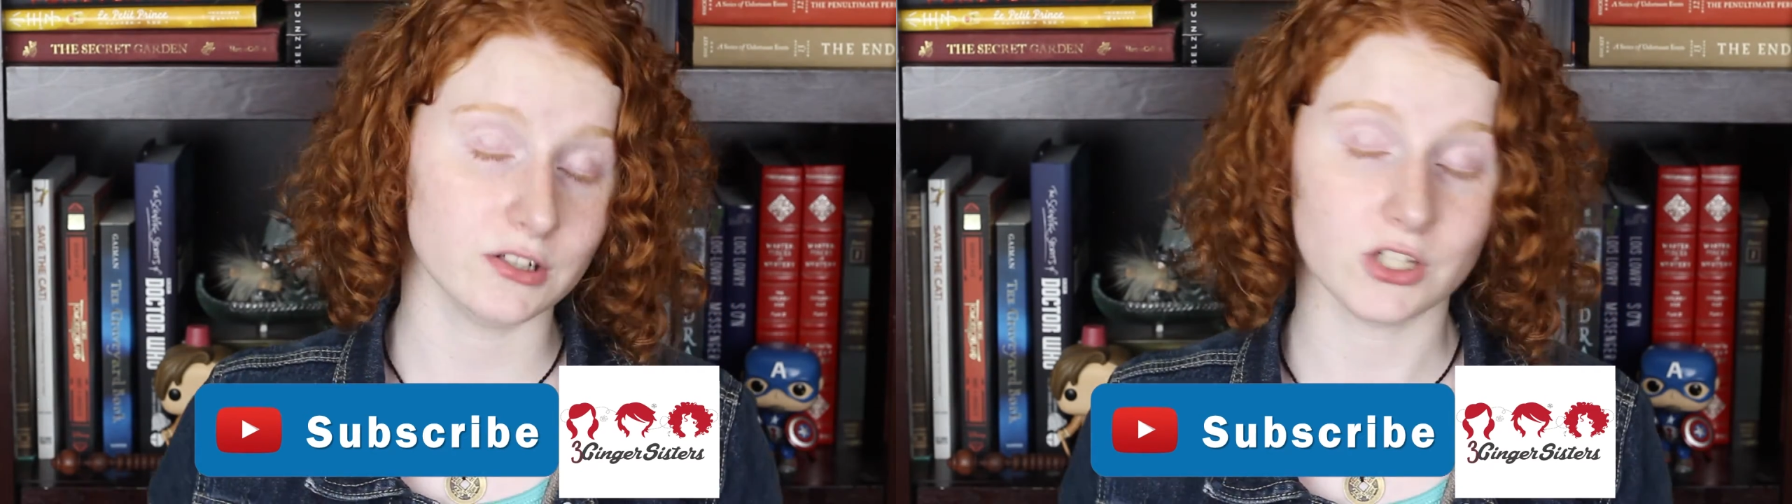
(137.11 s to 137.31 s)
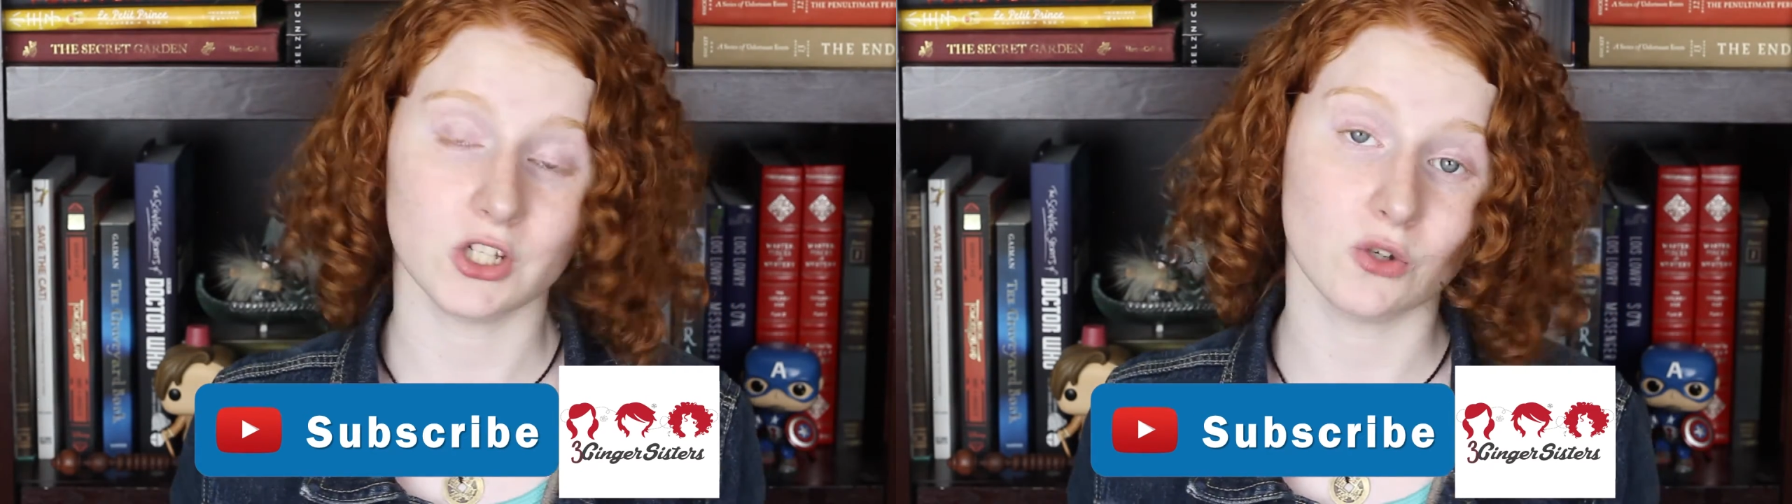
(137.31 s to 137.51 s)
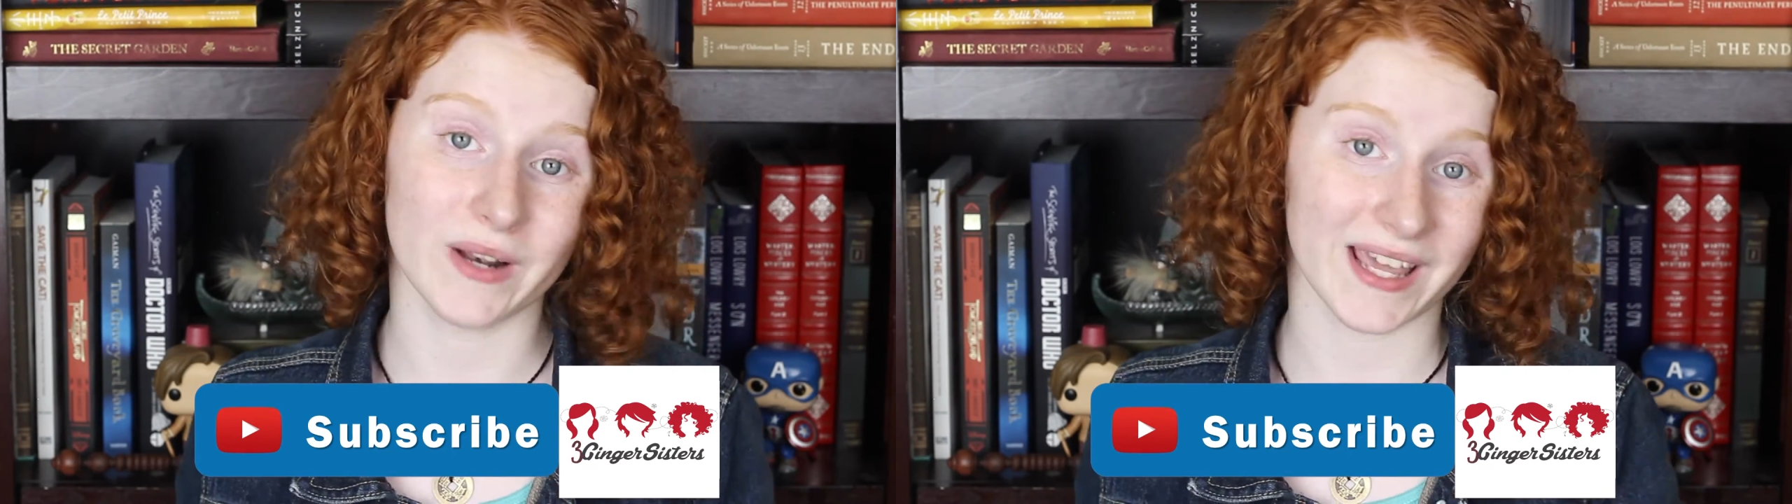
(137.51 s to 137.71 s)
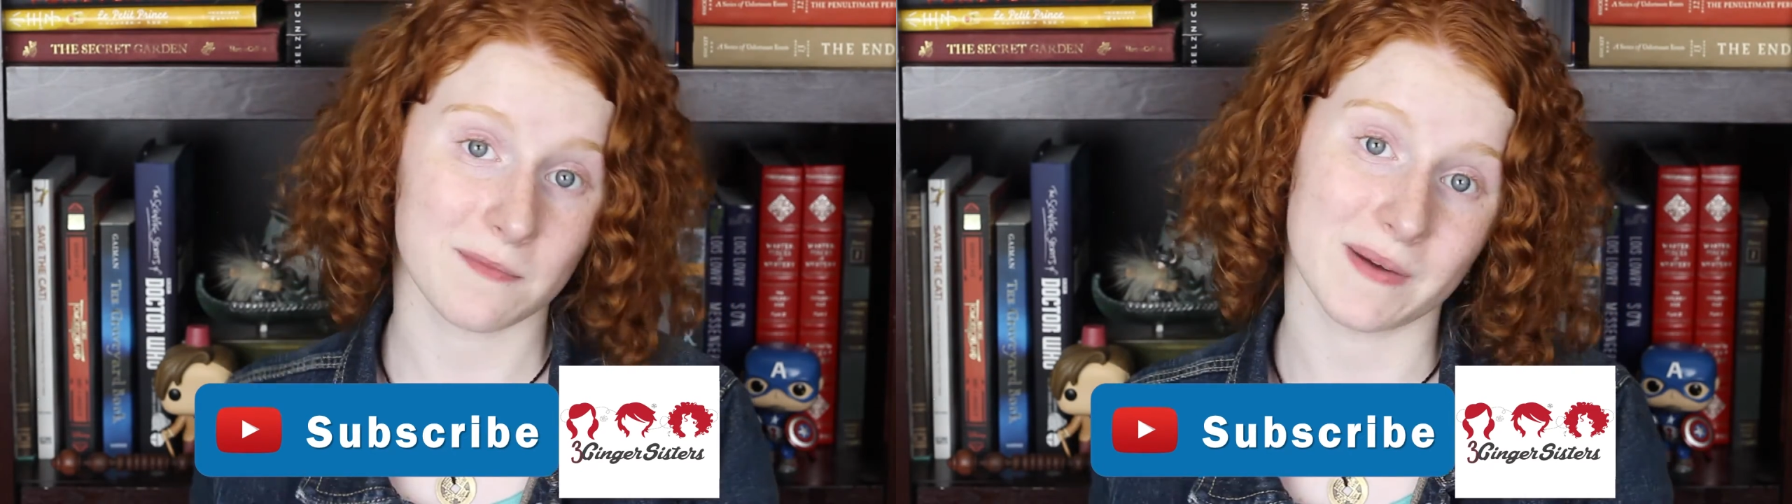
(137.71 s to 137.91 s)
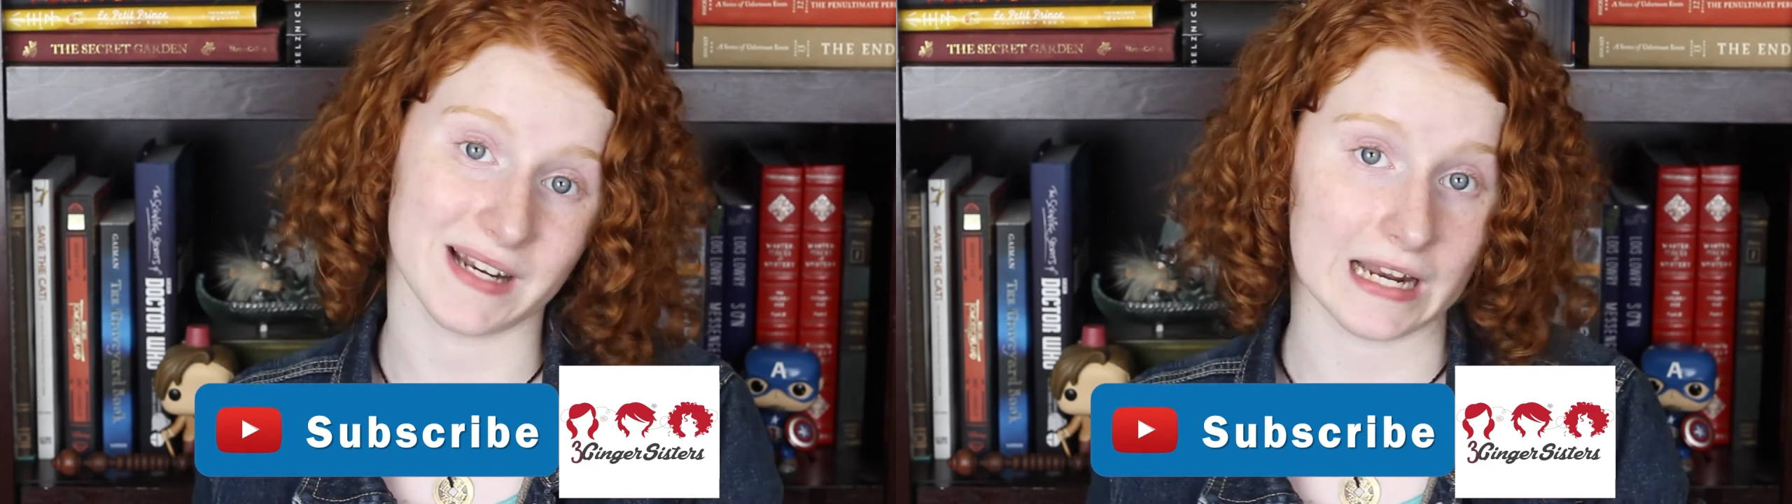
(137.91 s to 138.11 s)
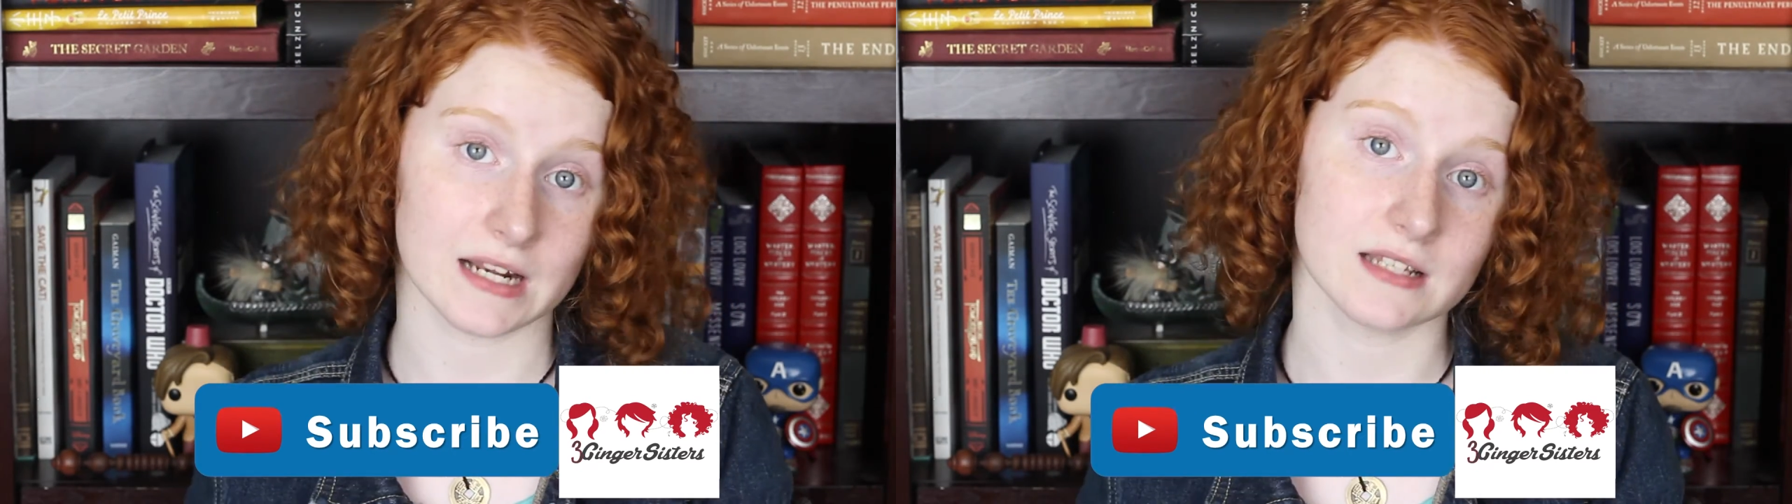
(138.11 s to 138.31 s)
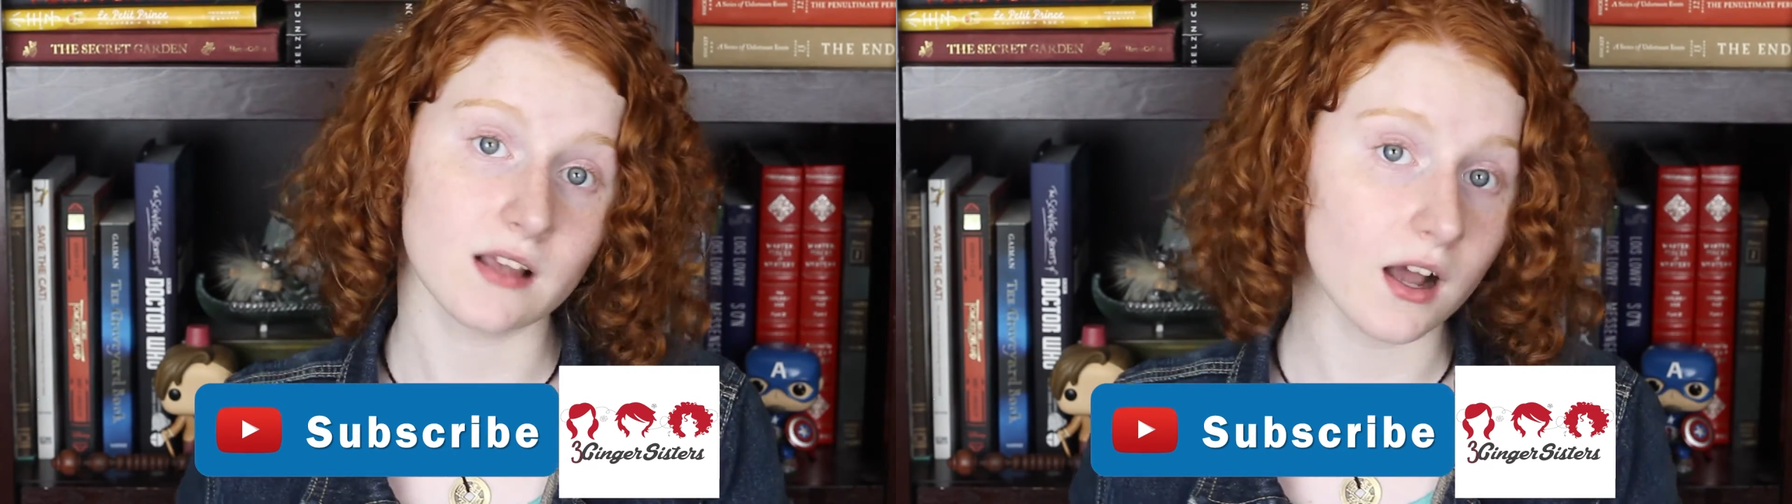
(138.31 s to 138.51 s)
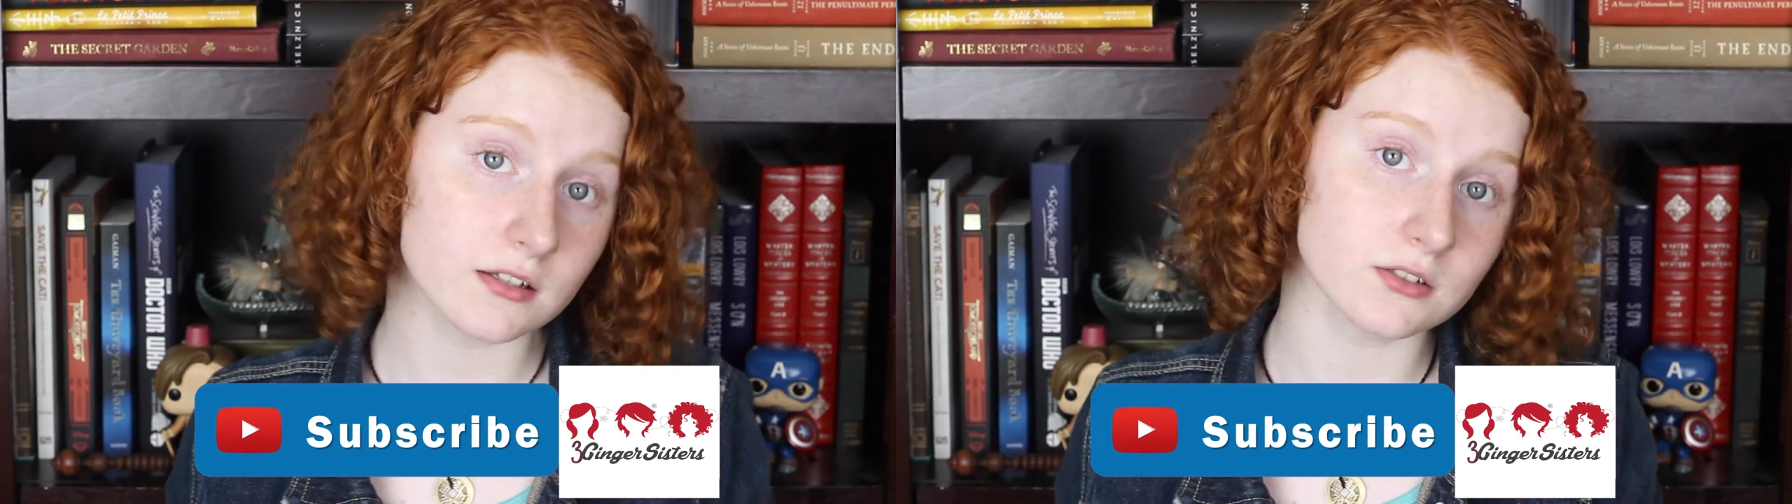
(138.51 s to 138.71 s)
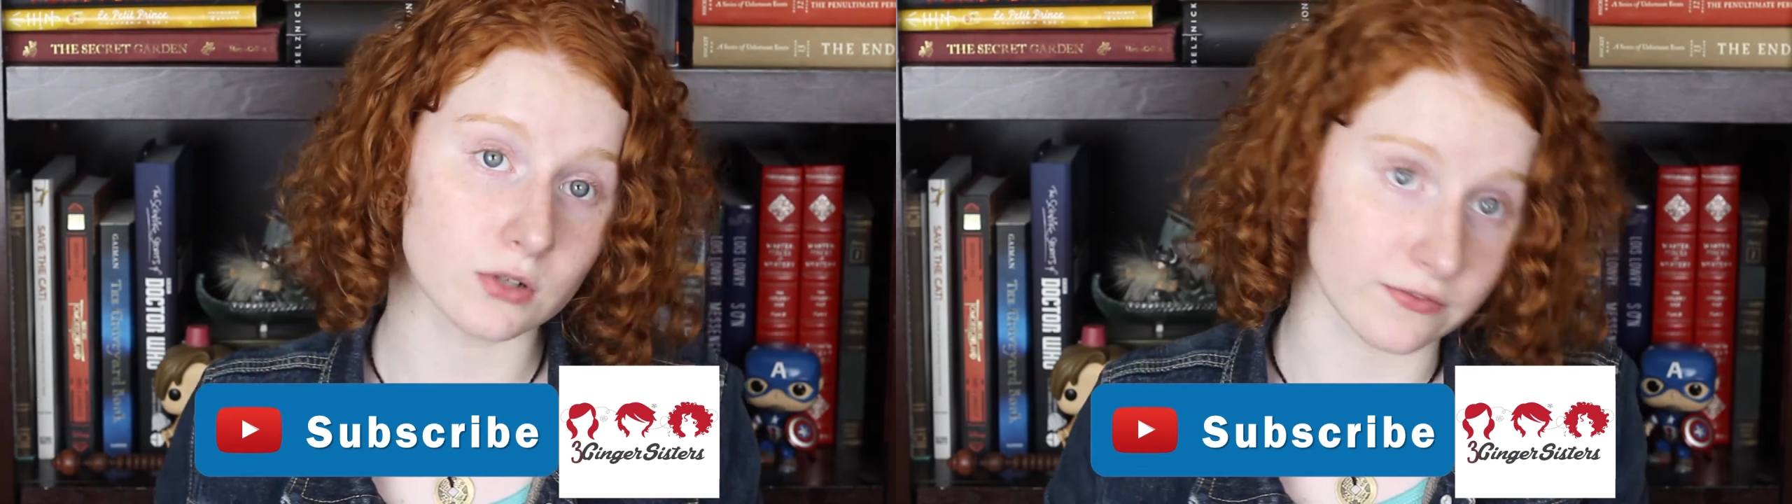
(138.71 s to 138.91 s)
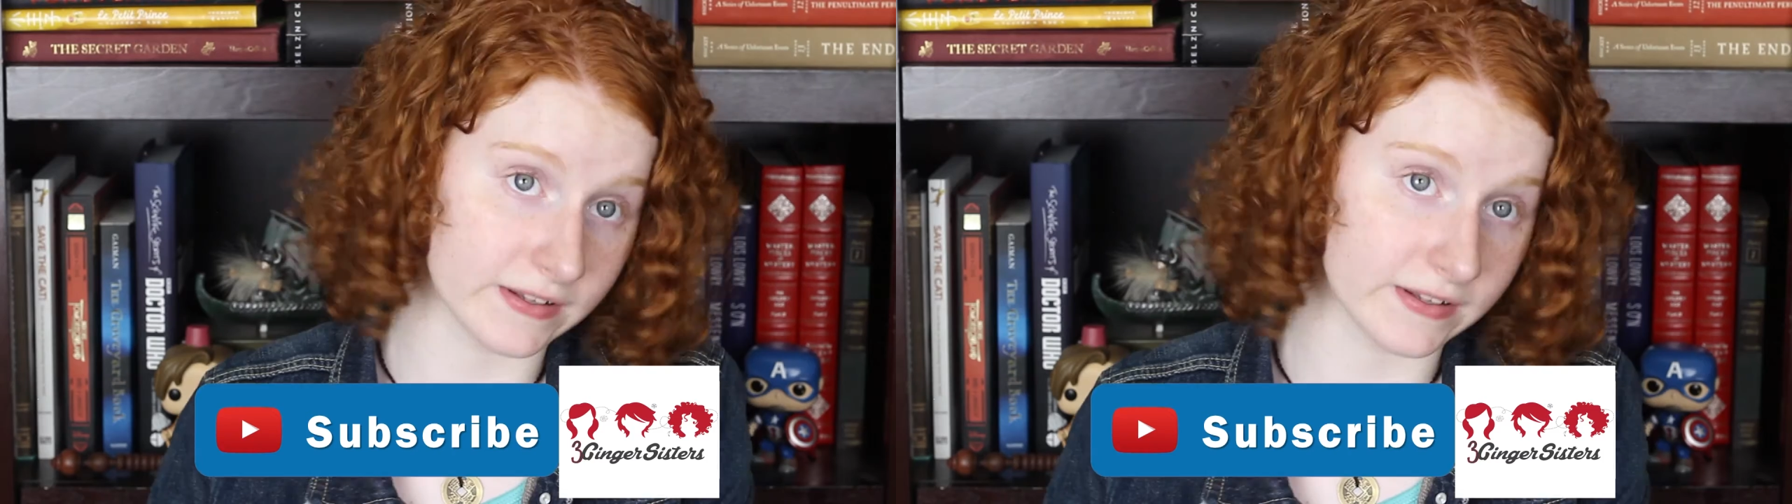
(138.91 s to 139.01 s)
Do you like banana socks or